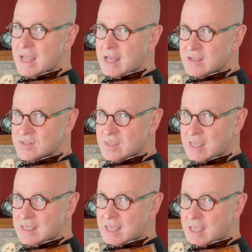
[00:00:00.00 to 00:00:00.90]
as
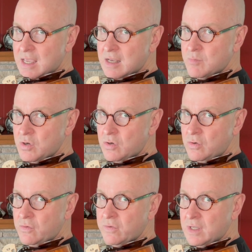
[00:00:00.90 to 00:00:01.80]
they can
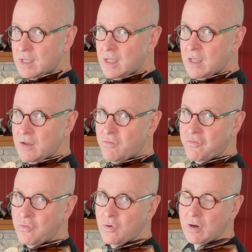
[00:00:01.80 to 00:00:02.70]
move
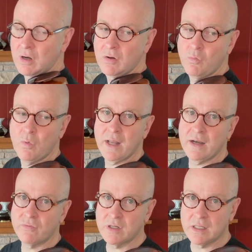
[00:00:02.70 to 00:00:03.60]
for
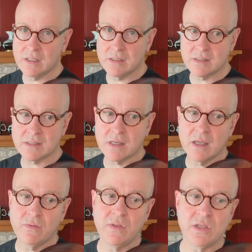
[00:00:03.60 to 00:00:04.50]
whatever it is
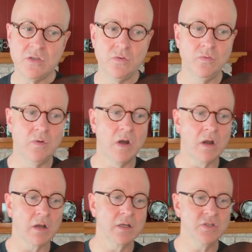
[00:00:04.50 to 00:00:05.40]
that you
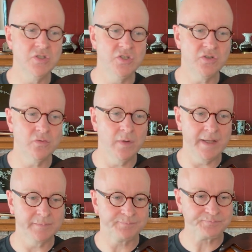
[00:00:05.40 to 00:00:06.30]
are
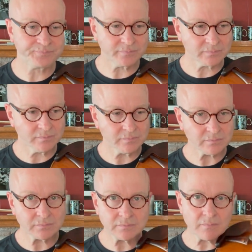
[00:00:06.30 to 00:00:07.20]
doing.
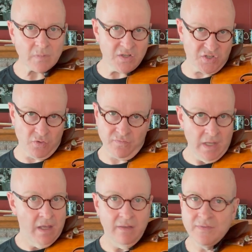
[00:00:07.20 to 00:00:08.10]
So
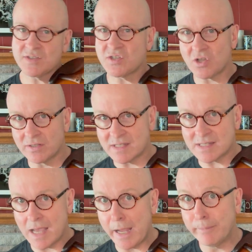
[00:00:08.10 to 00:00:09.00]
this is all to
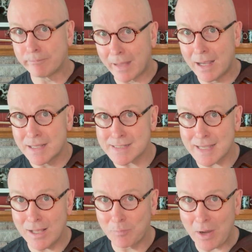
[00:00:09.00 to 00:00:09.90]
say,
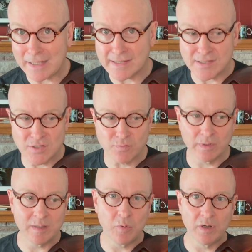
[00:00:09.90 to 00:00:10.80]
scale practice is
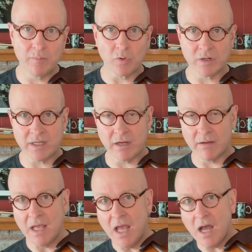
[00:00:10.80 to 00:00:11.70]
really important
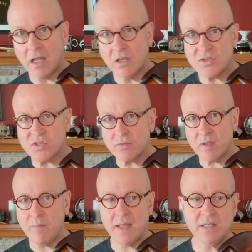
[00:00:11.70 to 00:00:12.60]
here. I'll also
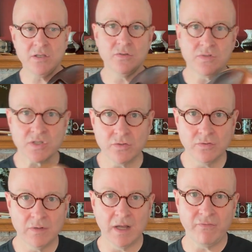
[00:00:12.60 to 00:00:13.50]
commend you to